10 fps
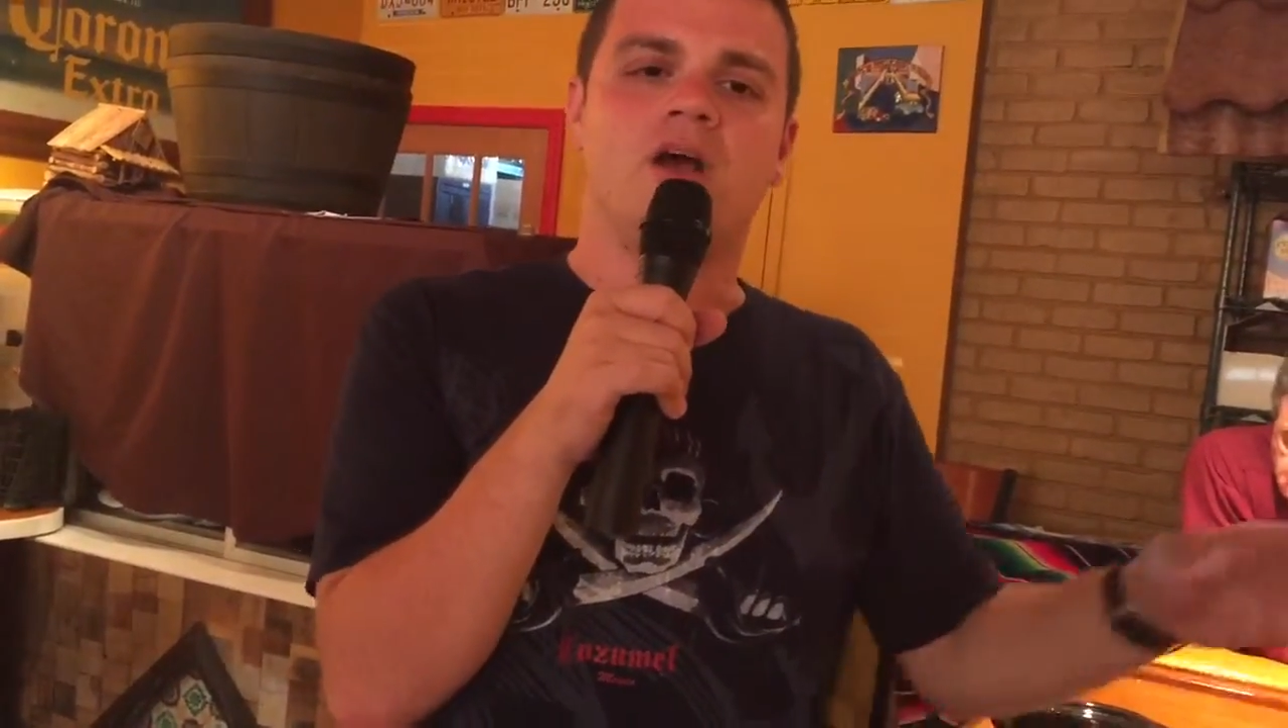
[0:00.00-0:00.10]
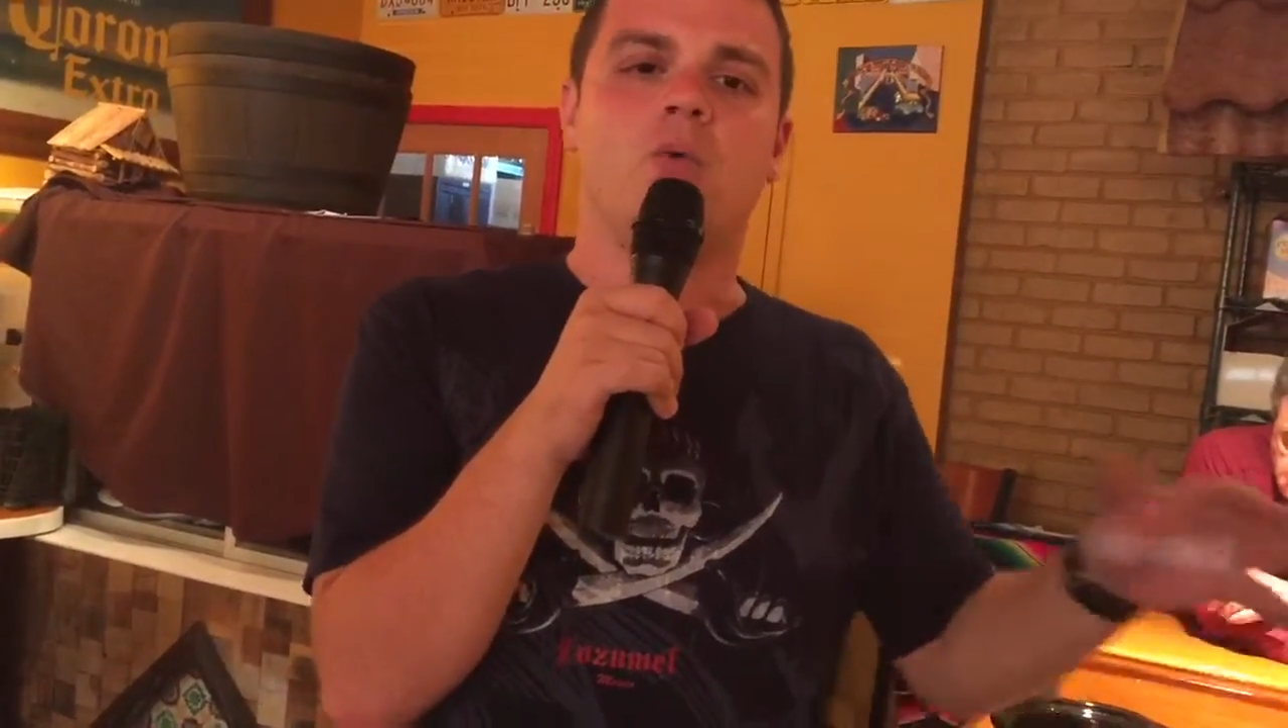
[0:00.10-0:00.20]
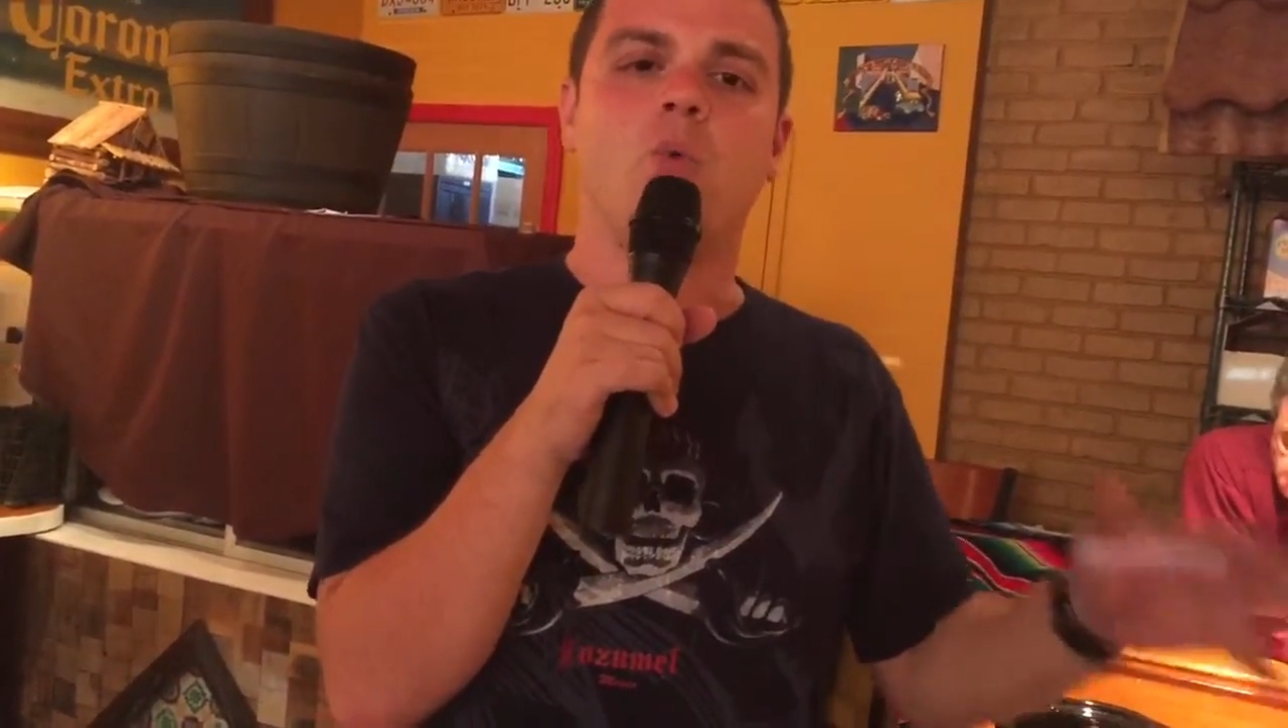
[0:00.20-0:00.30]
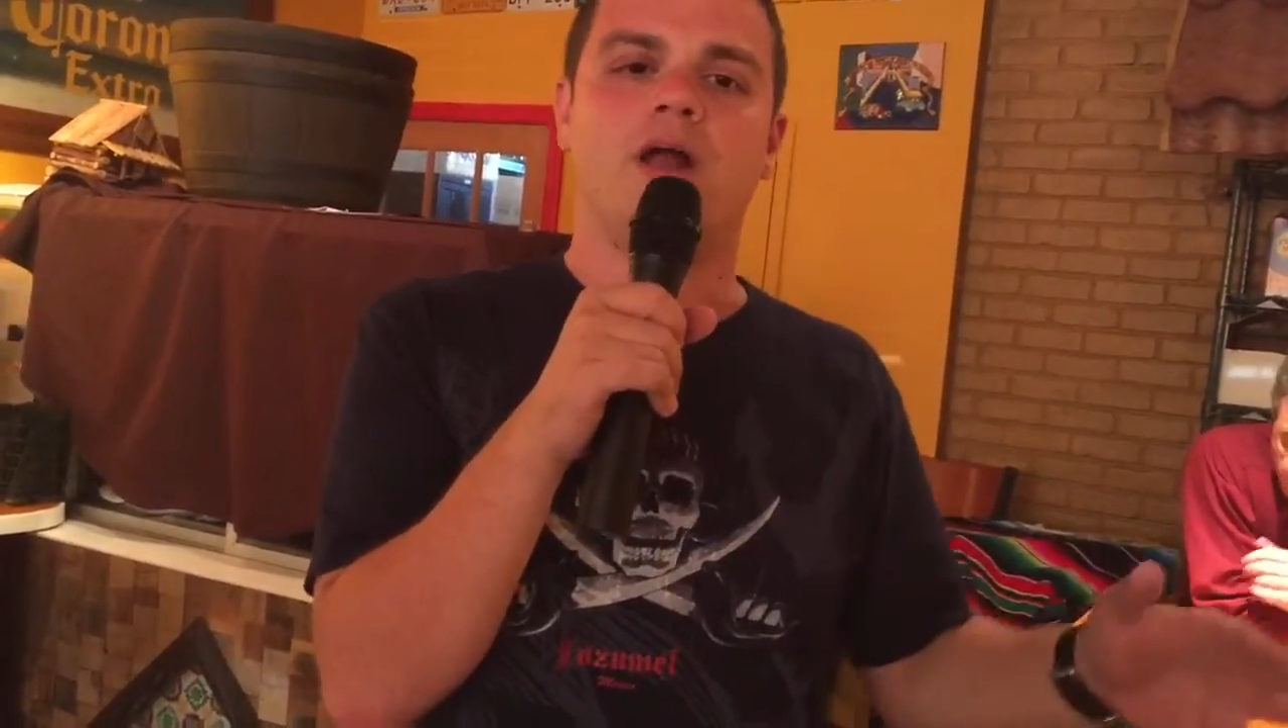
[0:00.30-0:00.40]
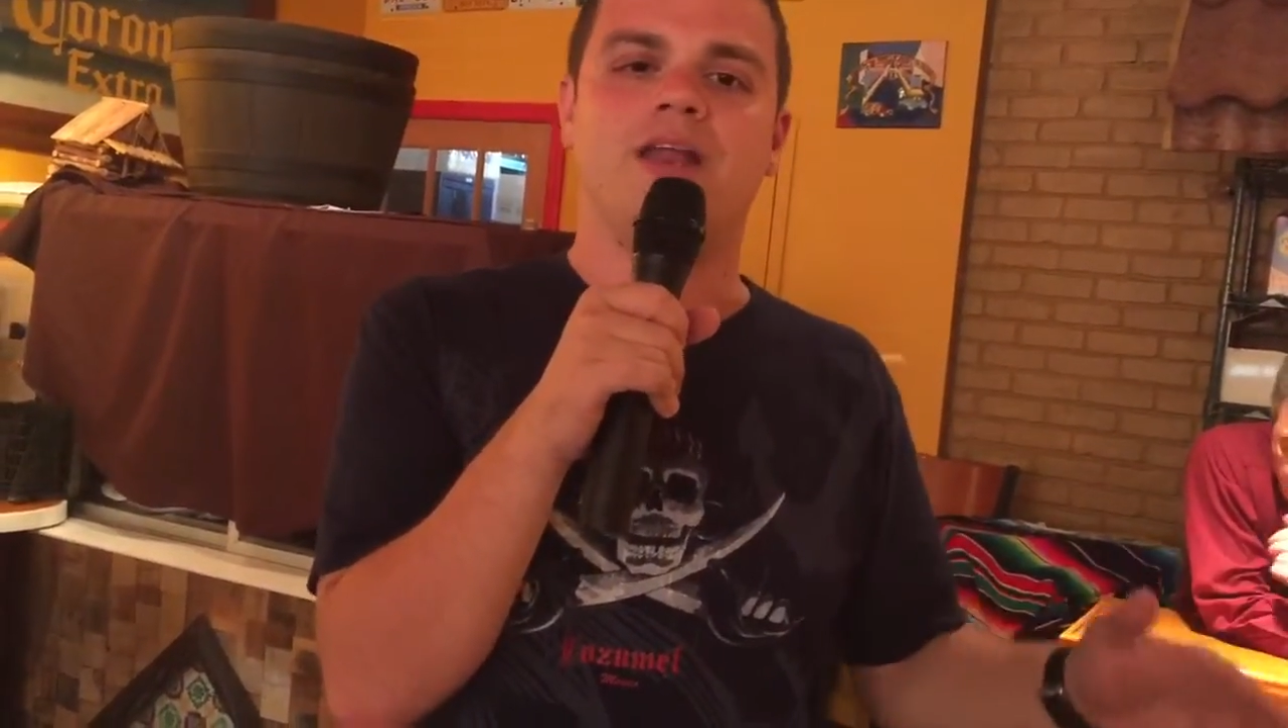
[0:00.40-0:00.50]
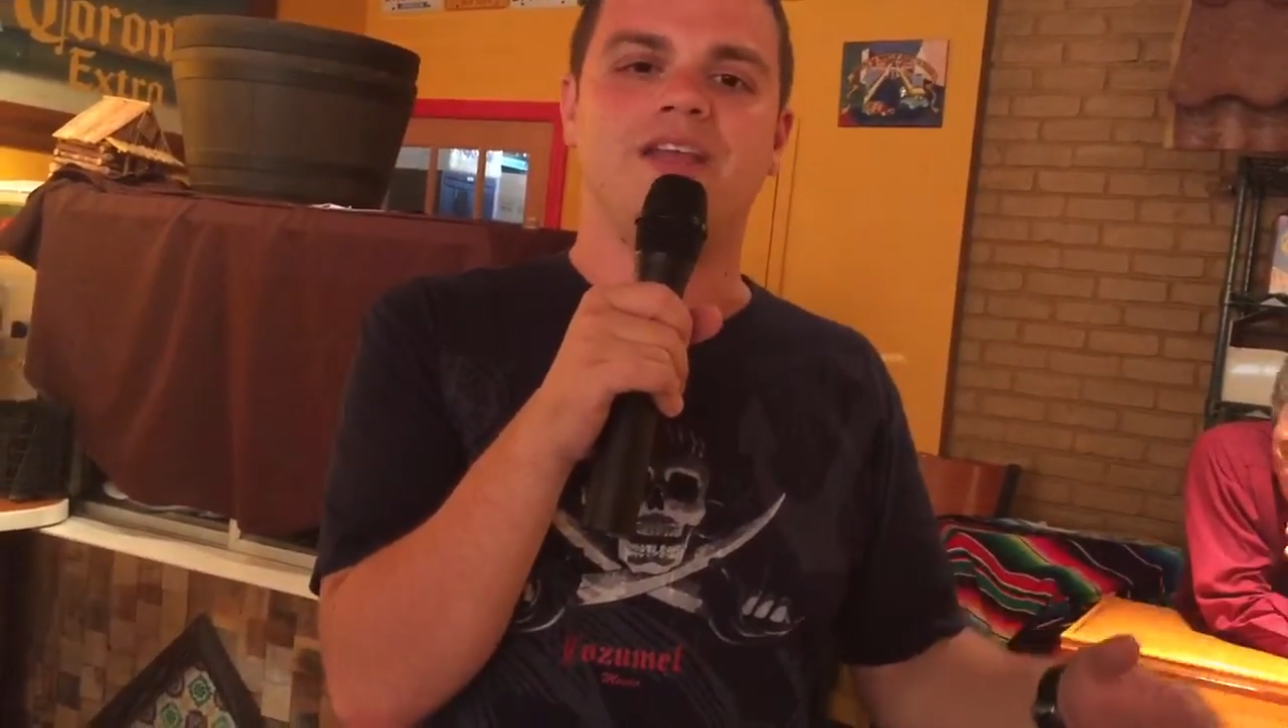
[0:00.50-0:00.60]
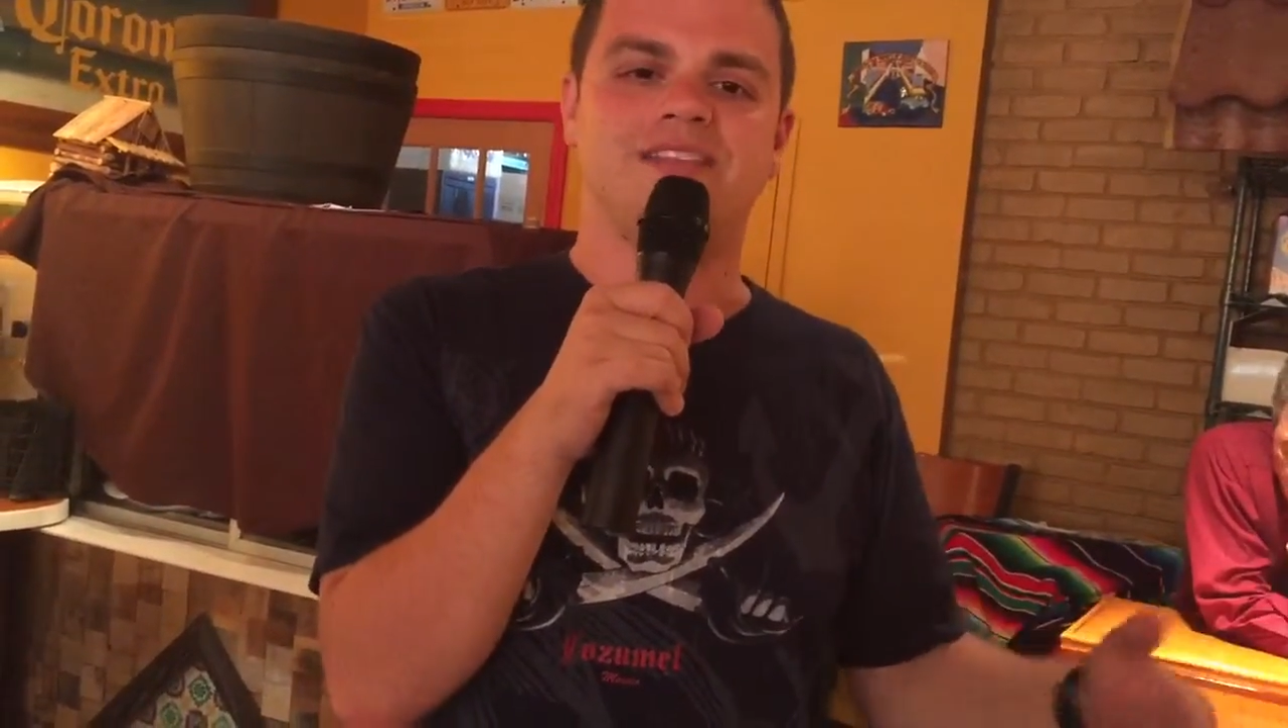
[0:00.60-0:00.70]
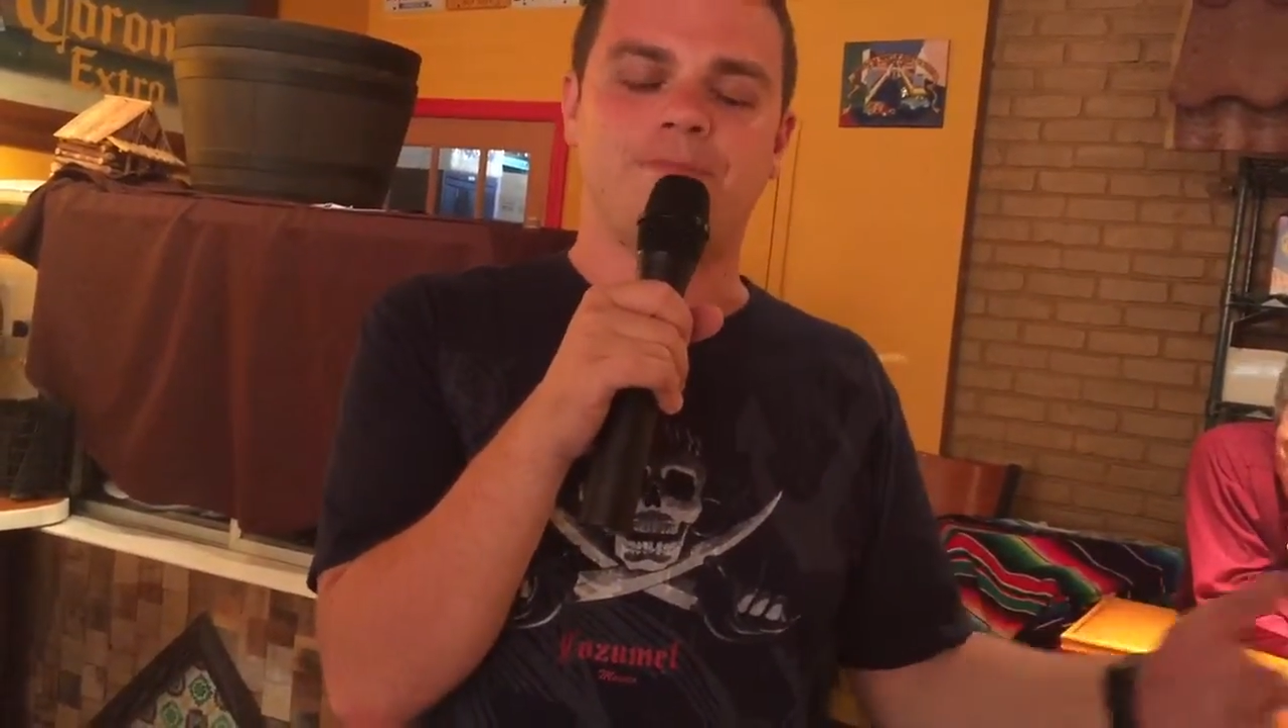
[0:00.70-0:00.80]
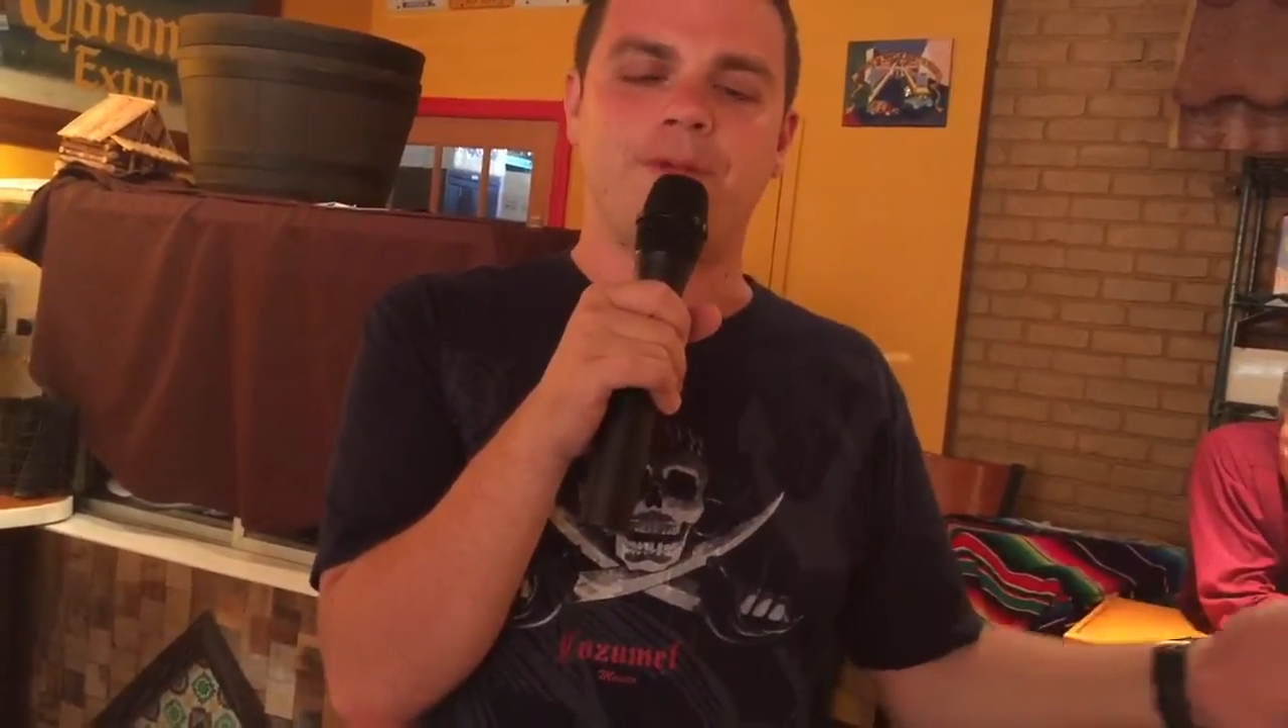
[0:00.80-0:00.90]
what it is that